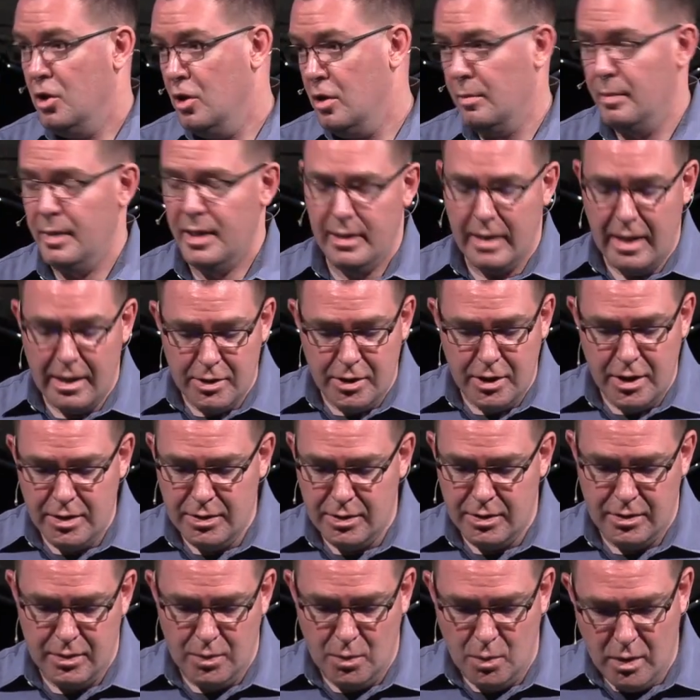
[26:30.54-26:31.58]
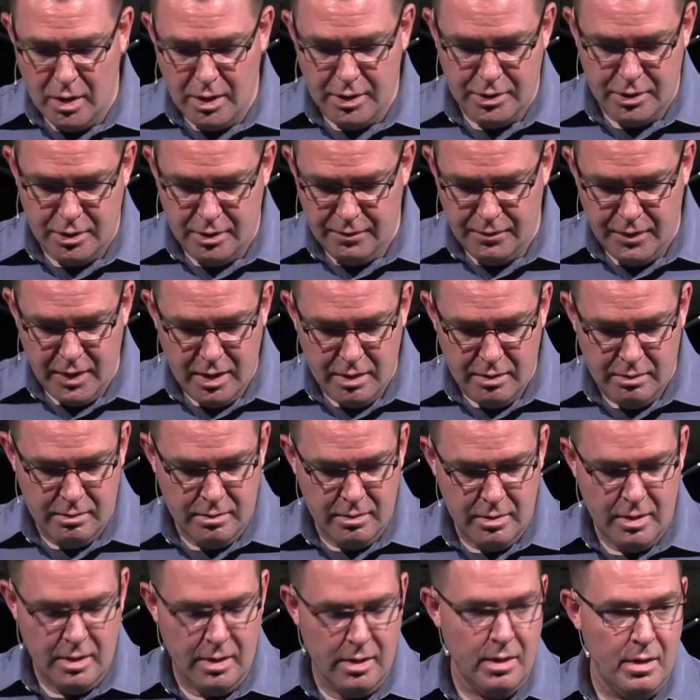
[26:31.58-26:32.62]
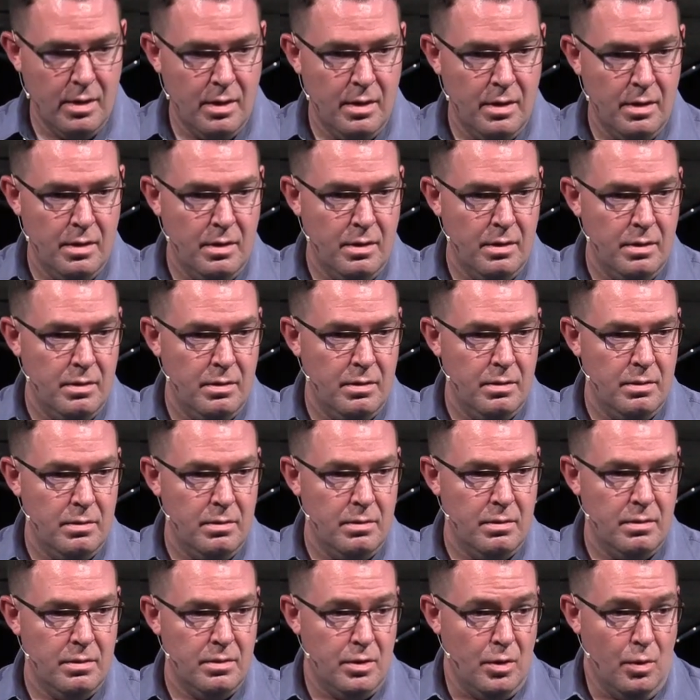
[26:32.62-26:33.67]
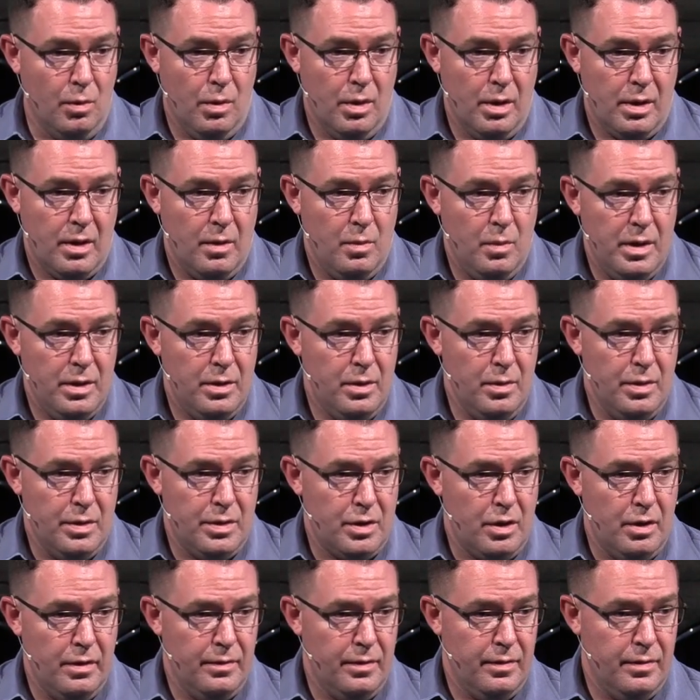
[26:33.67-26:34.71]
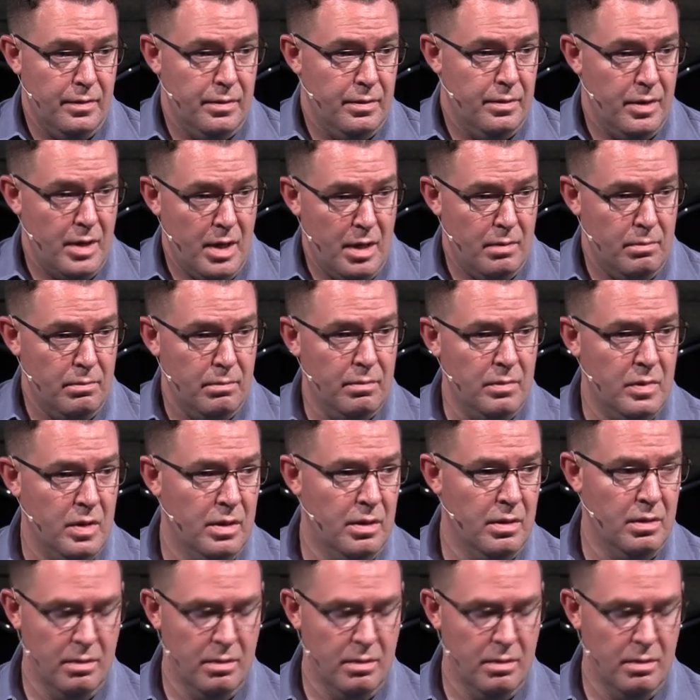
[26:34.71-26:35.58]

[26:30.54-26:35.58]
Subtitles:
You can be like Jesus and wash their feet. So what can we do to serve them?